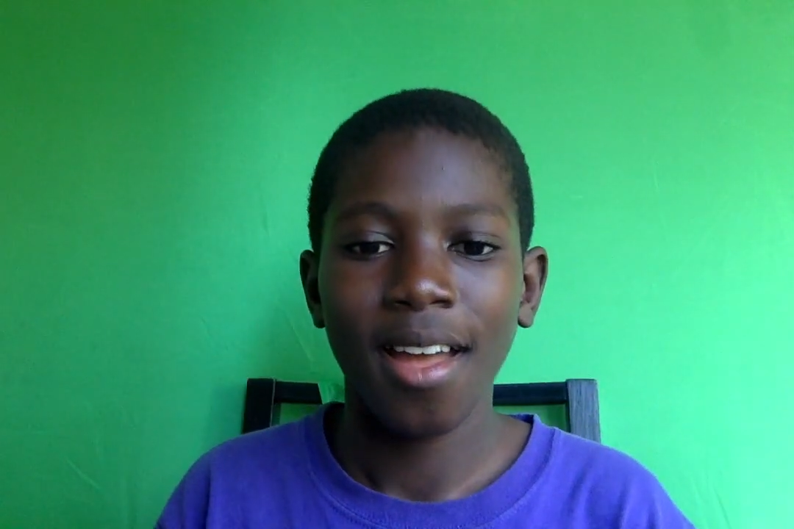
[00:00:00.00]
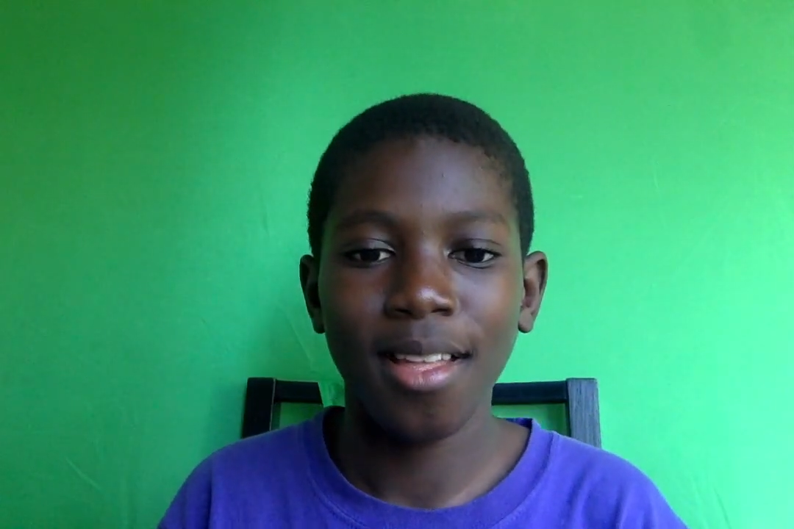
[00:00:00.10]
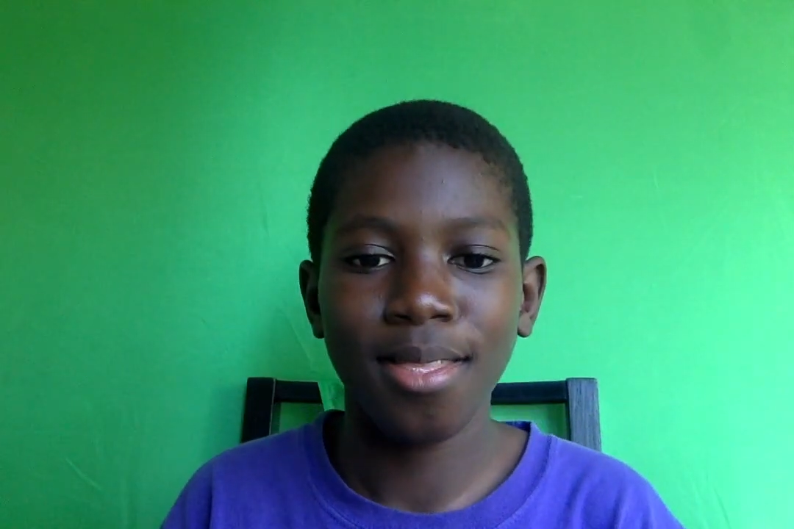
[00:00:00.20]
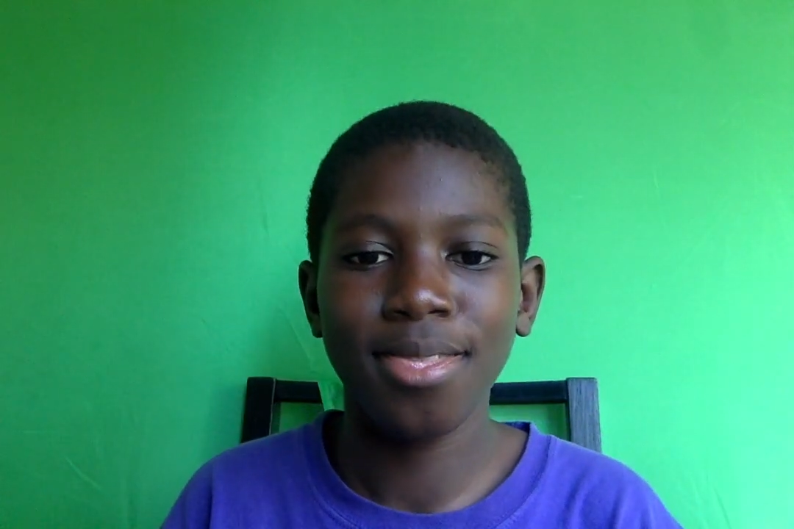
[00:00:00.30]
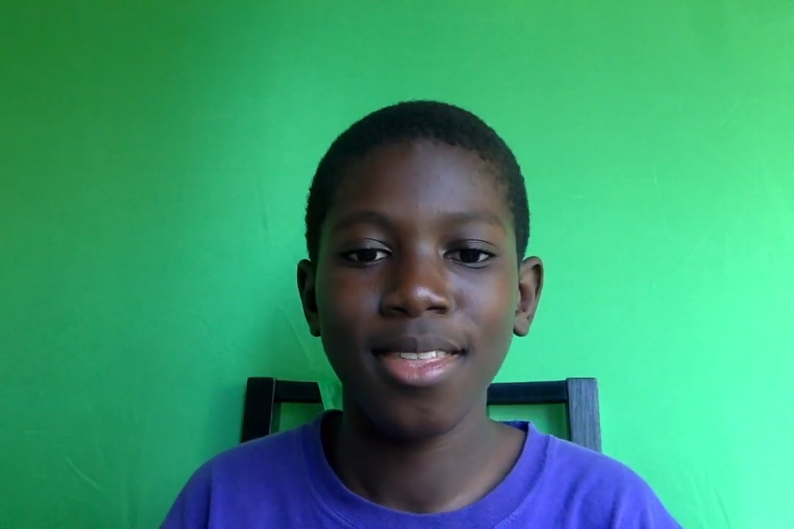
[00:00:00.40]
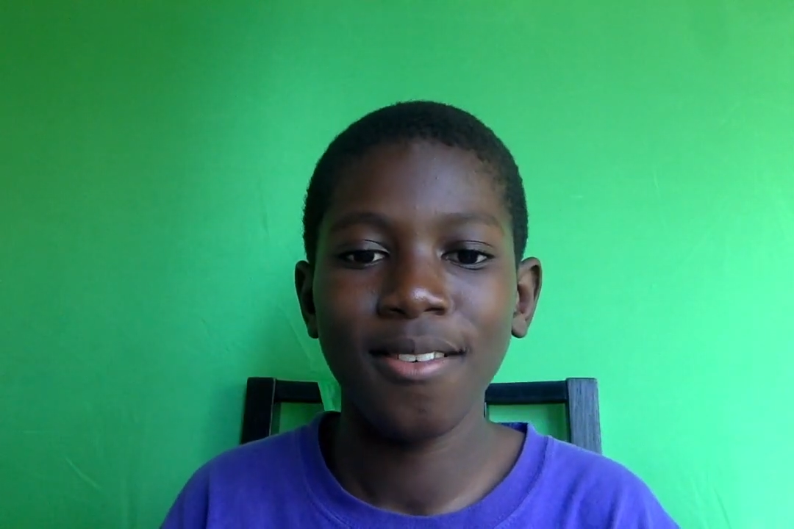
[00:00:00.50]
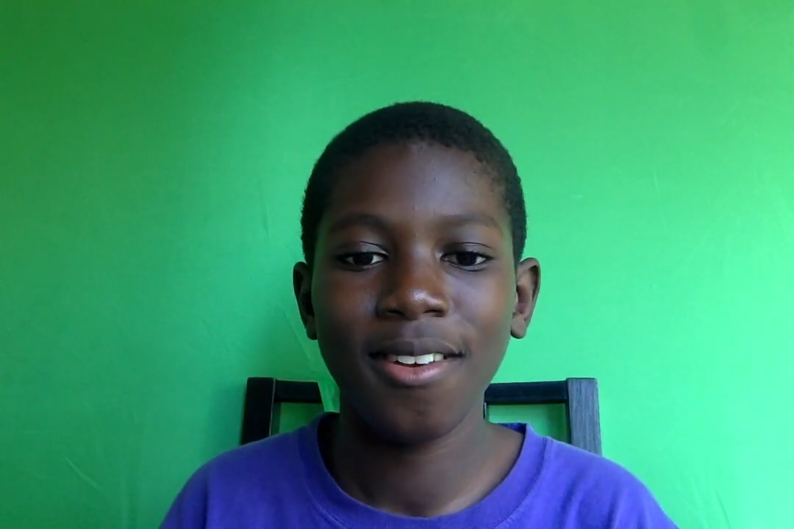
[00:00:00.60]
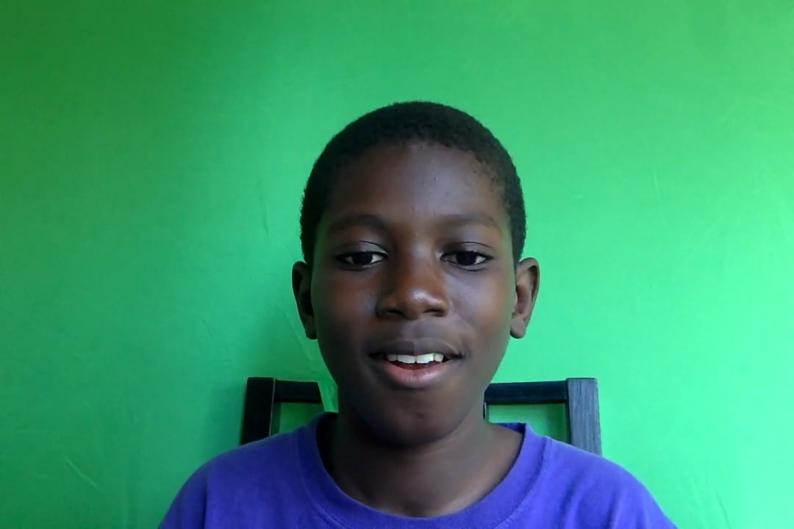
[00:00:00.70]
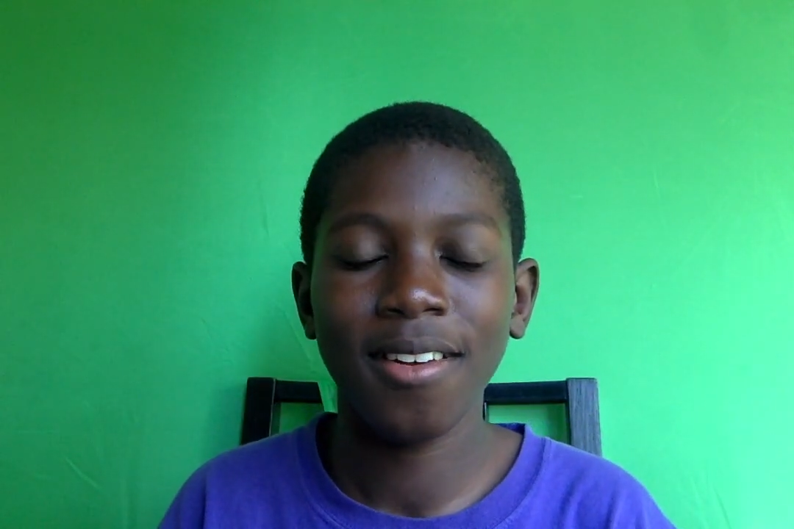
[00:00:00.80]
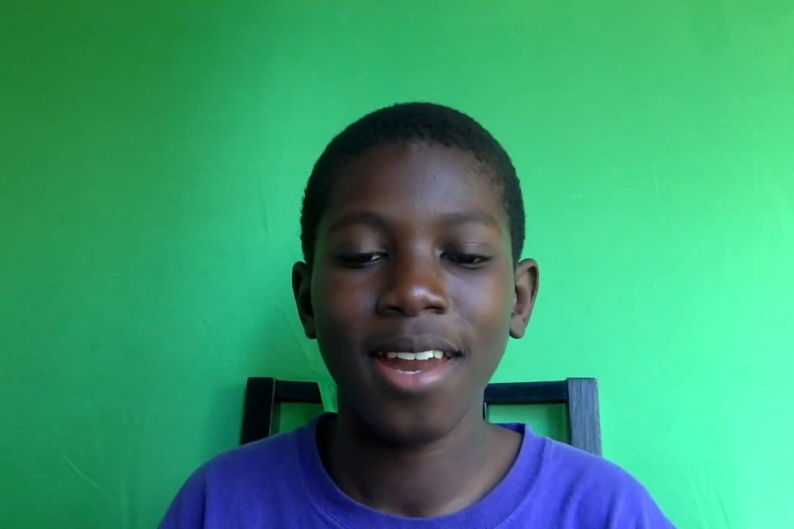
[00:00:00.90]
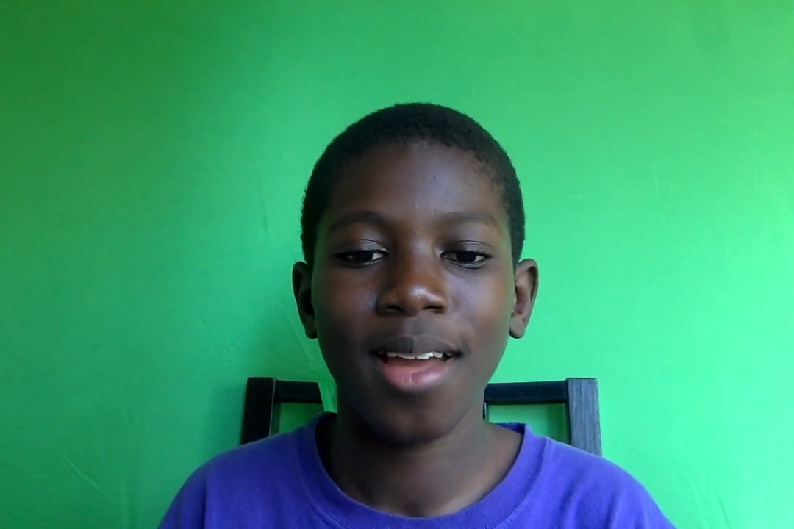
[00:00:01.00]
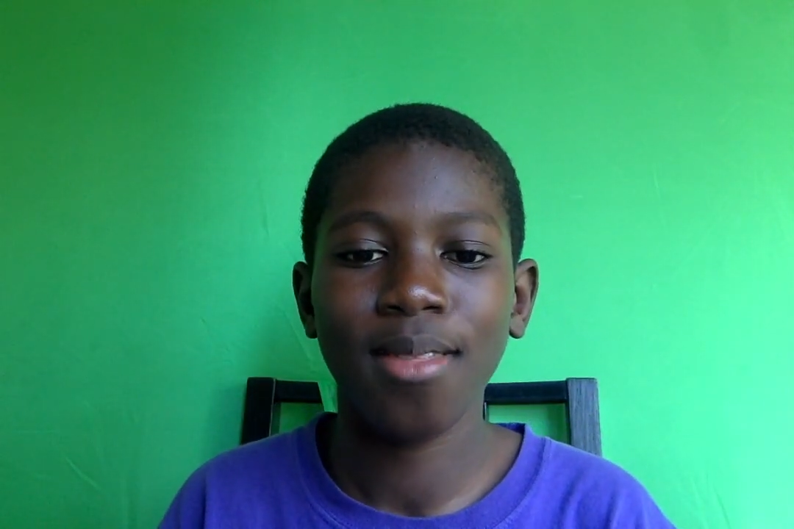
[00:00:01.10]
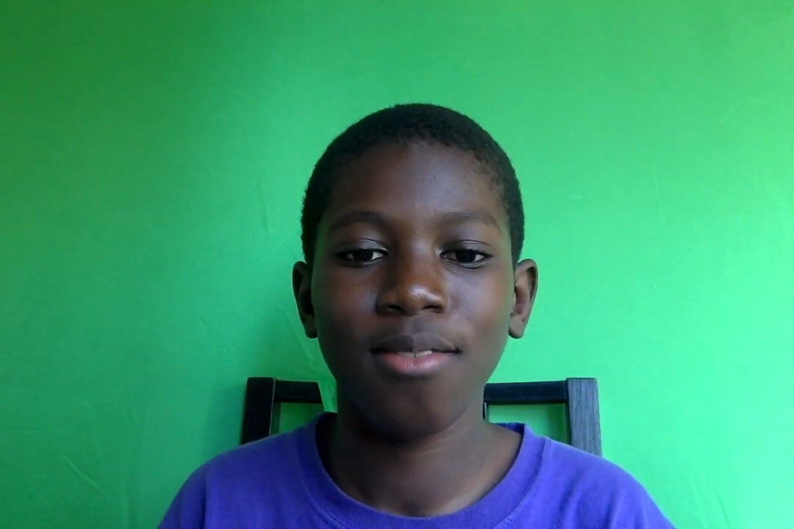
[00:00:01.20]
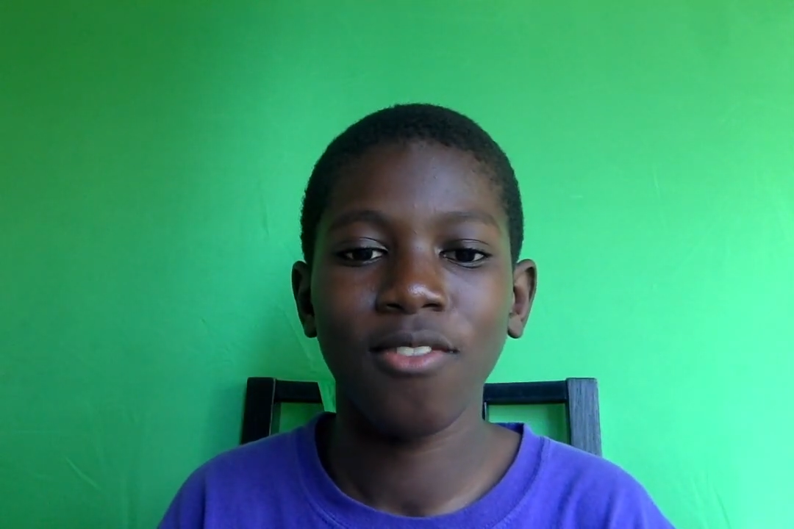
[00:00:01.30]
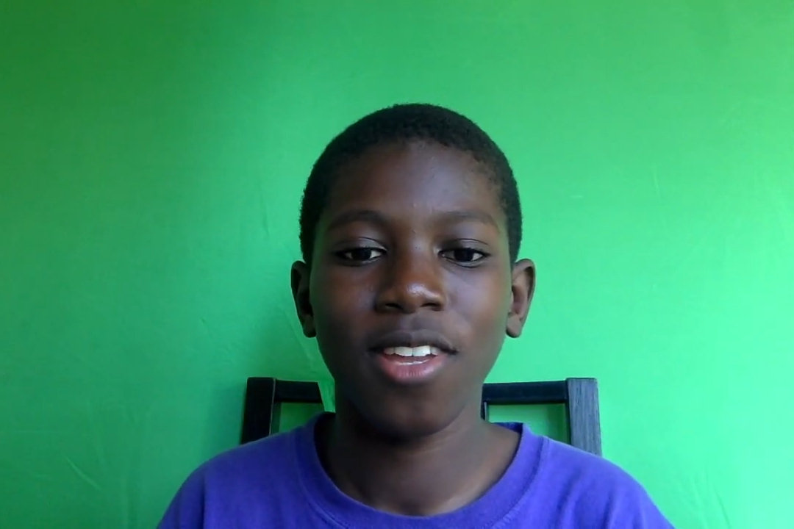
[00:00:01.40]
And see you in our
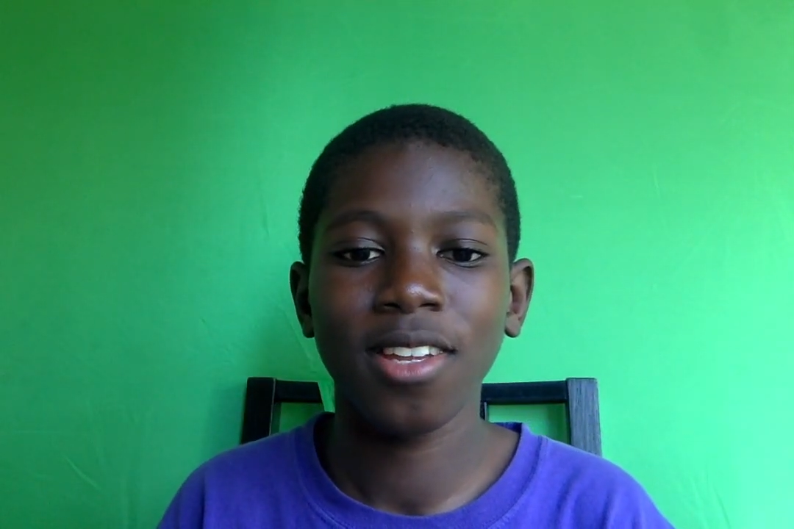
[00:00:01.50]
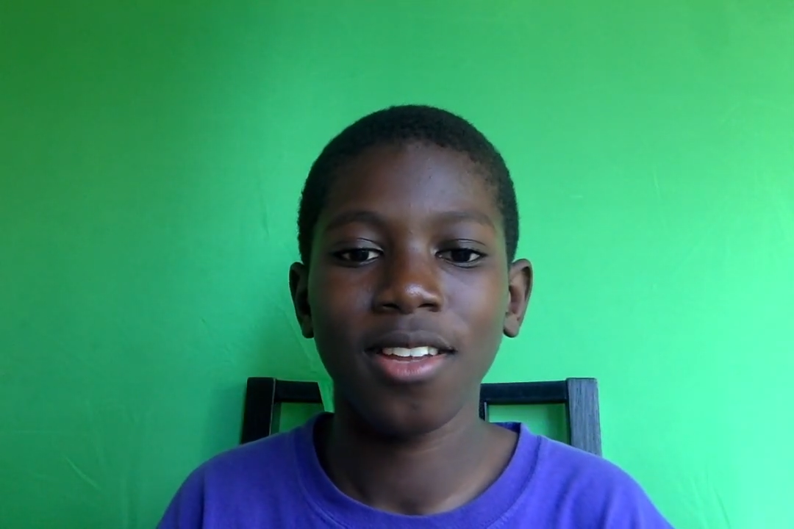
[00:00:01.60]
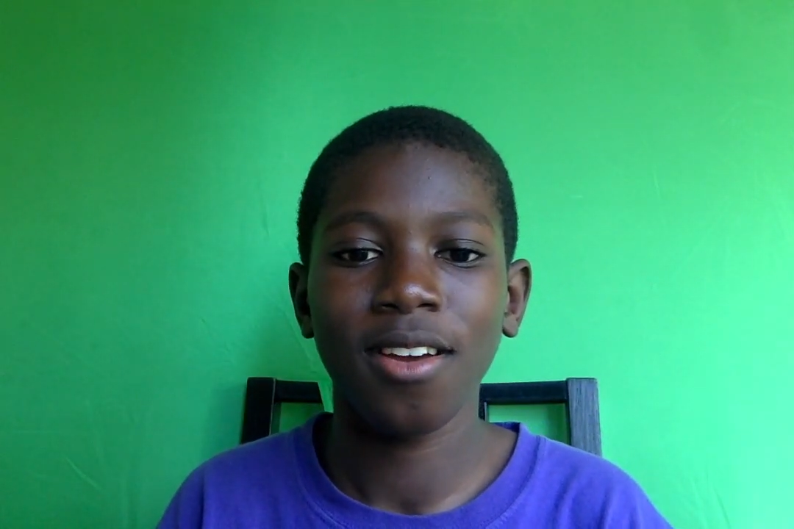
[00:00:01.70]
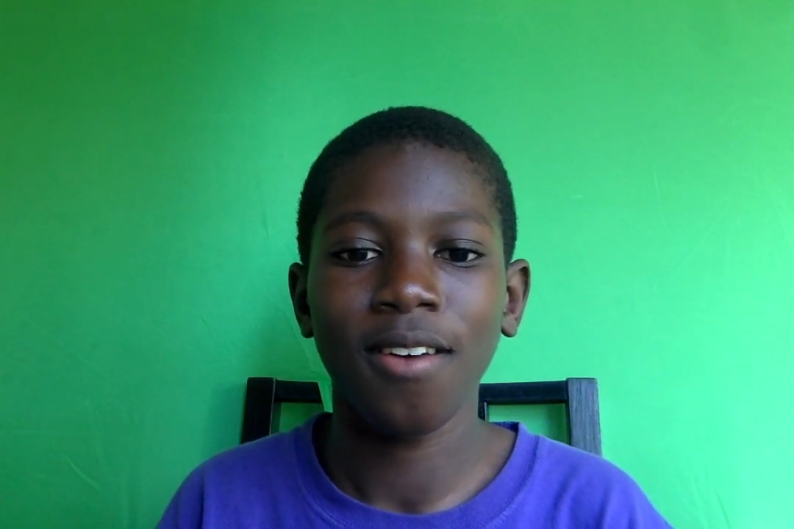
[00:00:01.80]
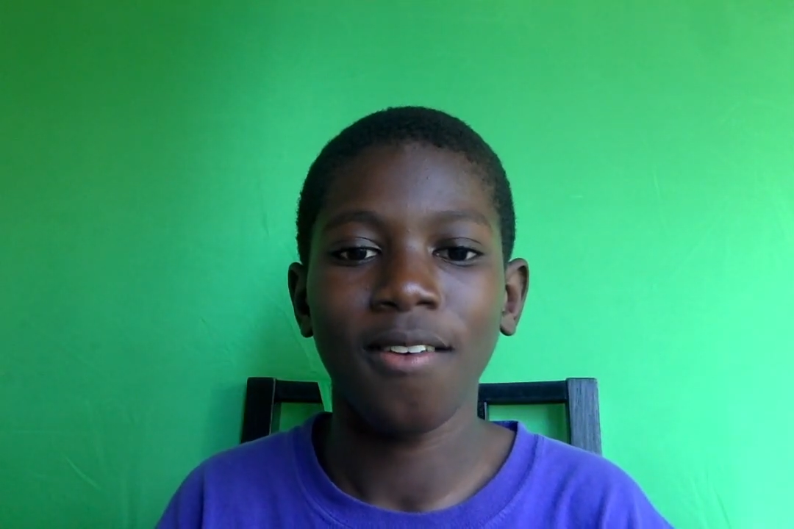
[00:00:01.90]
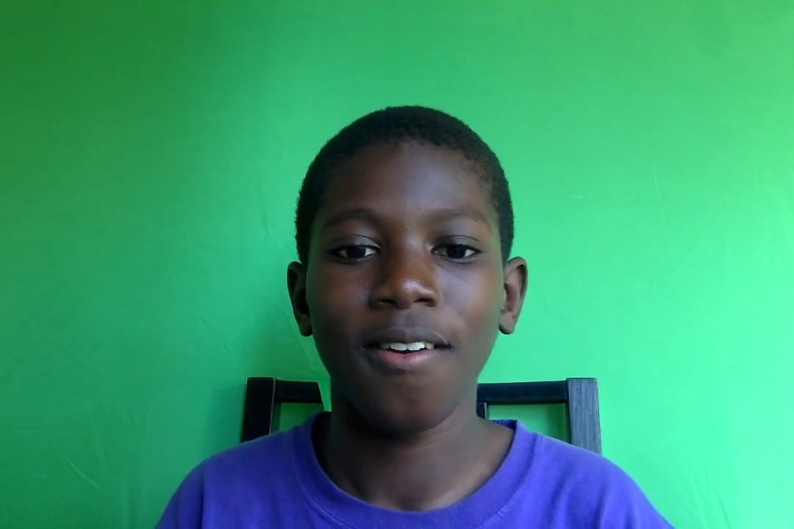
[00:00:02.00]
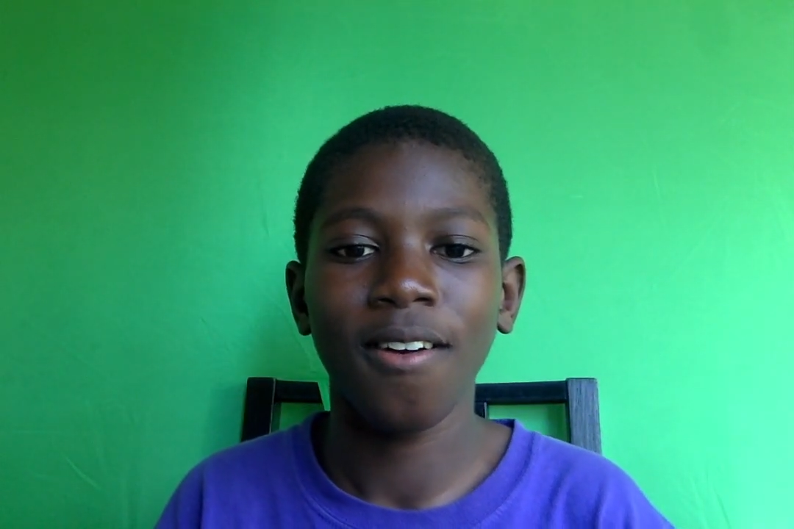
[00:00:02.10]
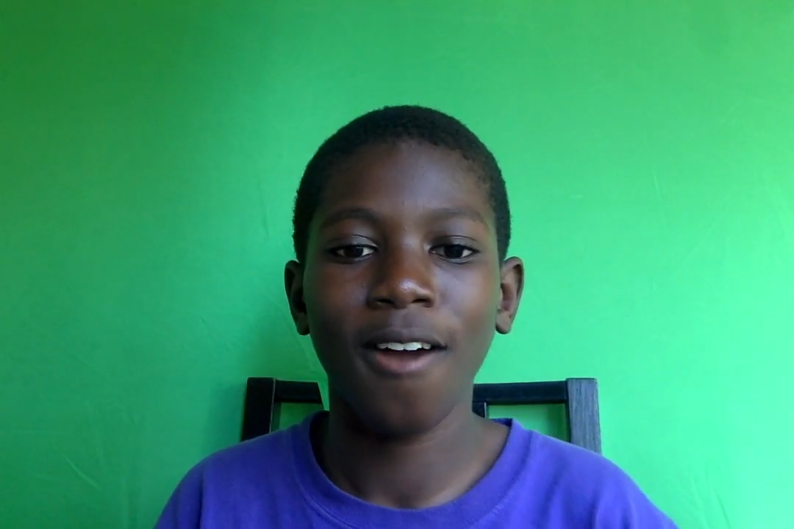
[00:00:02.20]
next video.